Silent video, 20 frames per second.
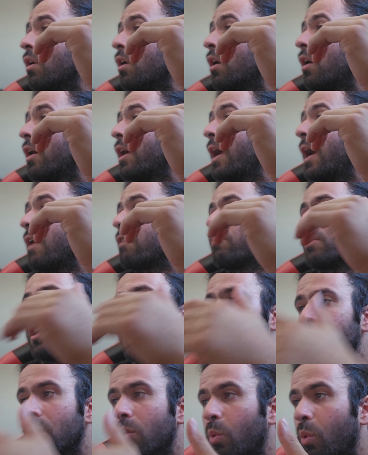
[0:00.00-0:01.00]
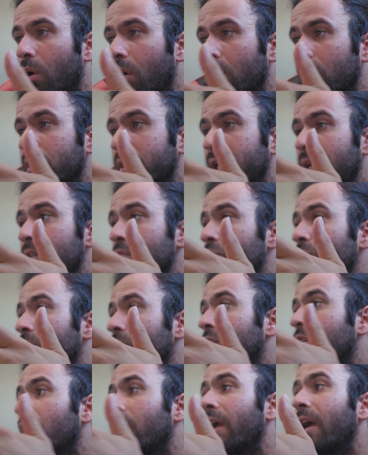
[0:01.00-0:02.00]
I have another wall next to
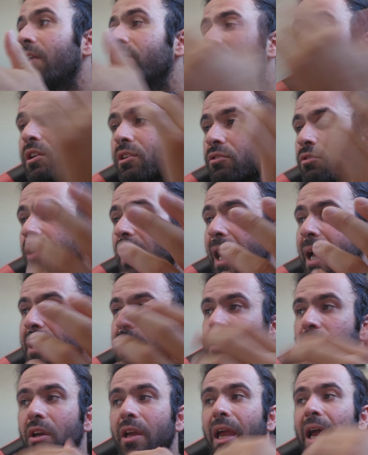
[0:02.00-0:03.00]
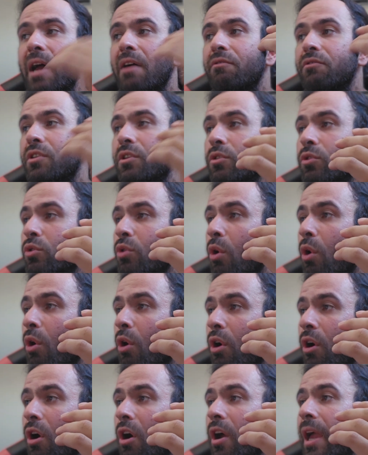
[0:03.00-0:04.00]
it, I have the glass, I have the
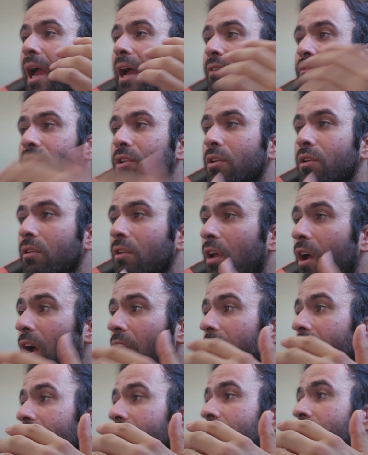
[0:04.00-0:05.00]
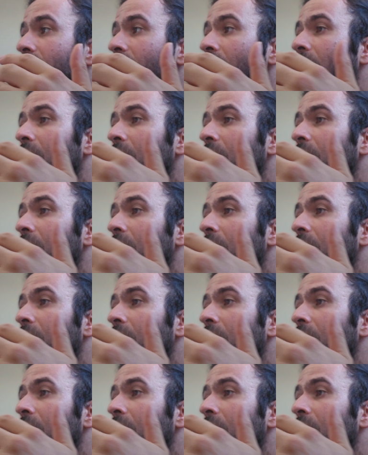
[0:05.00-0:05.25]
door, I have the light,